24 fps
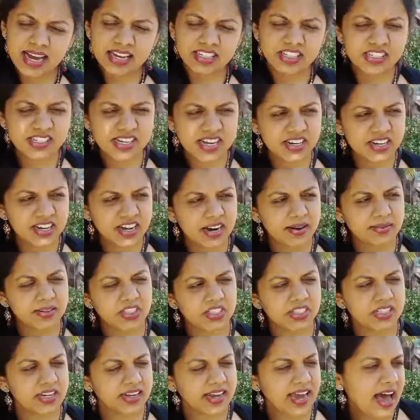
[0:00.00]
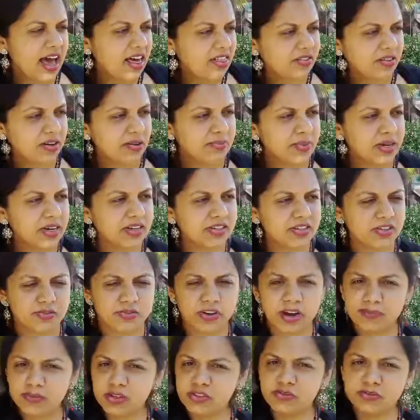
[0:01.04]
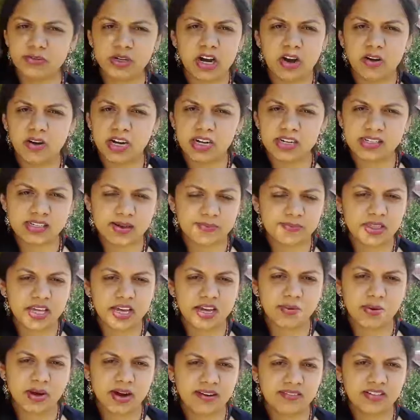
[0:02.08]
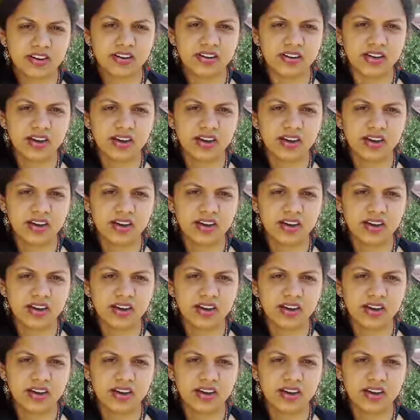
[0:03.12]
Yeah, she's Indian. She's a Catherine because her family's from Goa or something. Whatever.